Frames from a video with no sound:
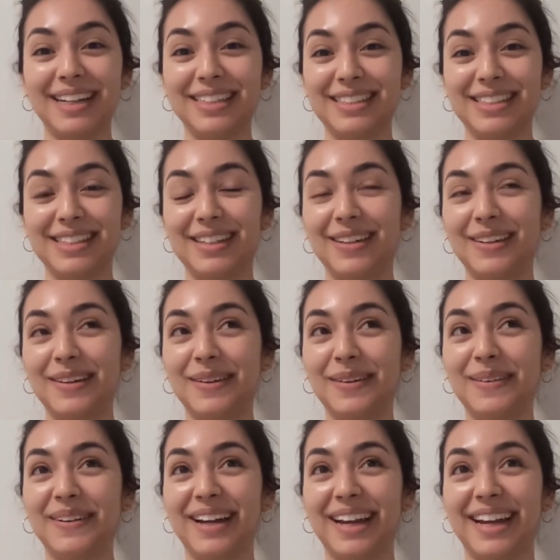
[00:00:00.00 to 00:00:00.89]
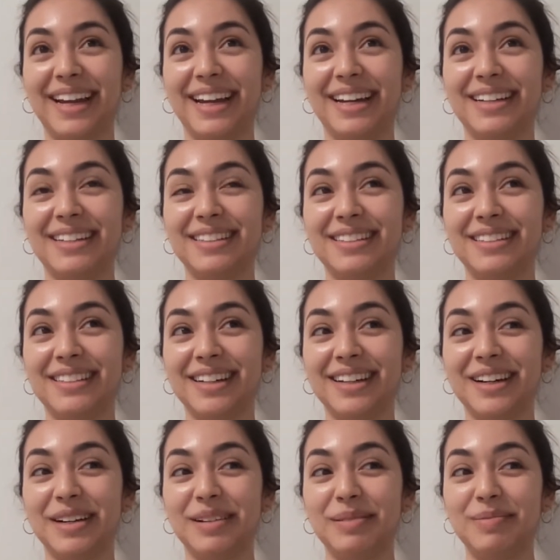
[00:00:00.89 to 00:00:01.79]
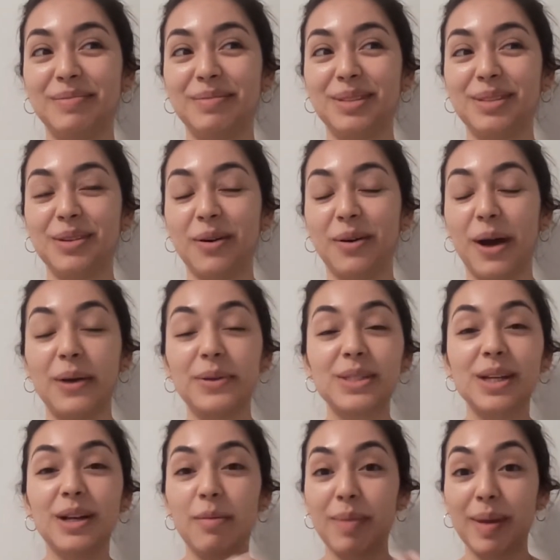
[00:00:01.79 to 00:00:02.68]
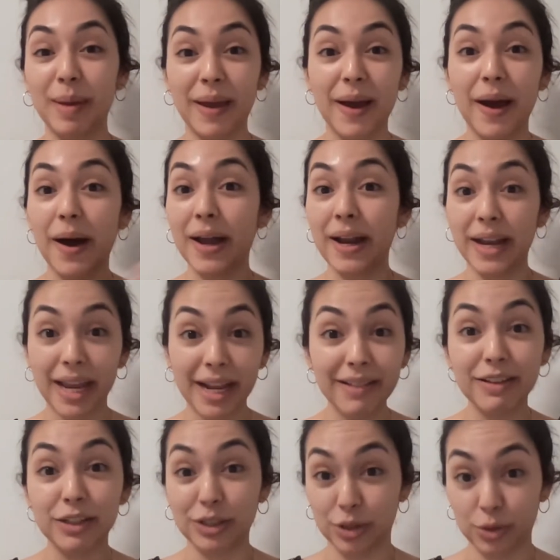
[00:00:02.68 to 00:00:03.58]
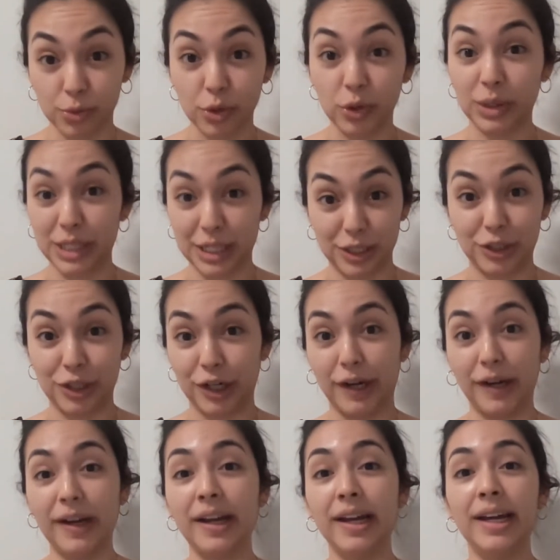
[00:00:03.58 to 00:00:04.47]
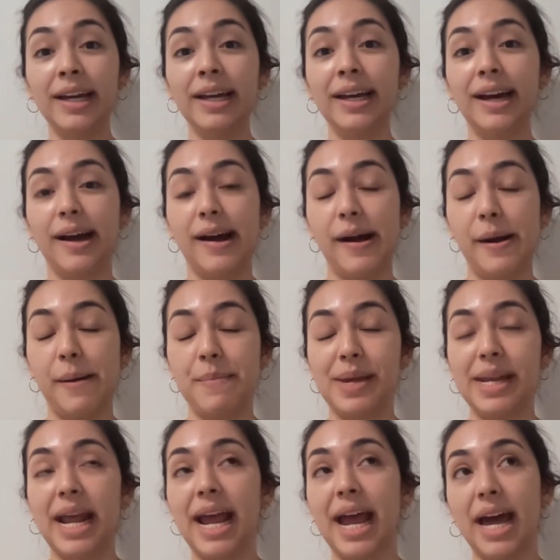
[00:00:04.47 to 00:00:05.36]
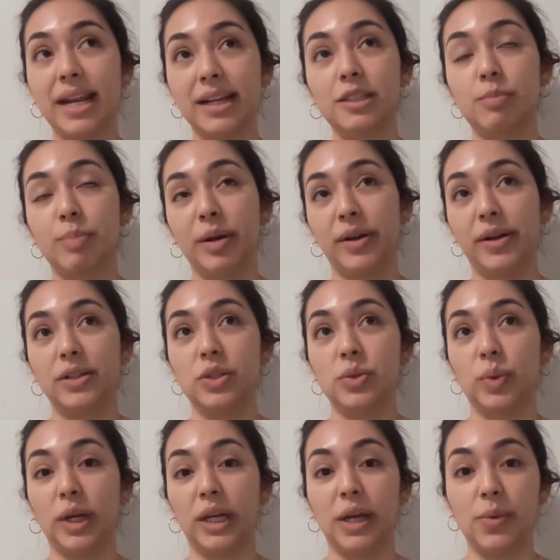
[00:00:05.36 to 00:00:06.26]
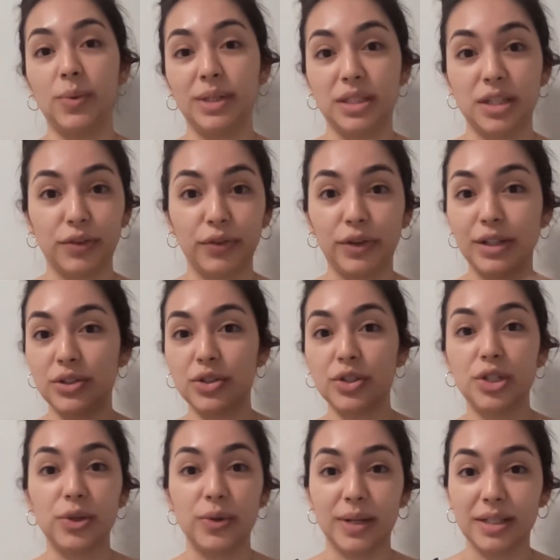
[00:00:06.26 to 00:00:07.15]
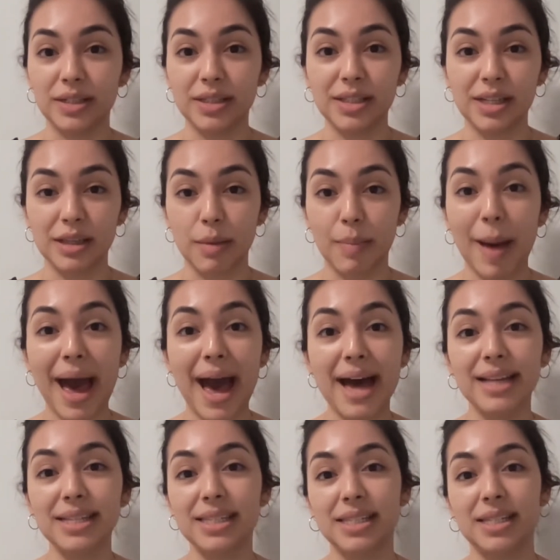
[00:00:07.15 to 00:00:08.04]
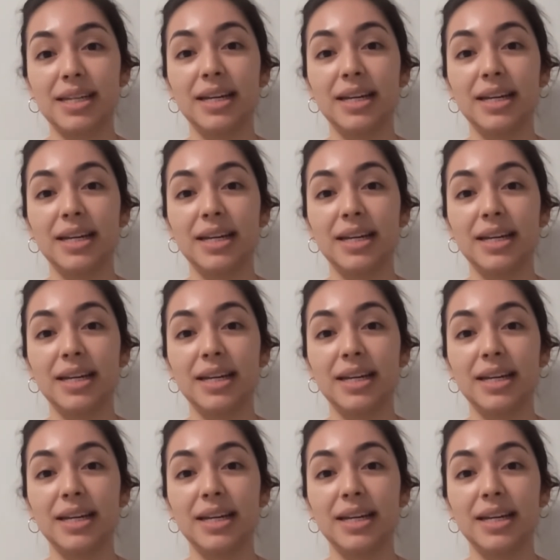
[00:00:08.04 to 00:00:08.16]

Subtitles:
to. And so I was going to be an English school teacher. And I had experience working with different students in the past.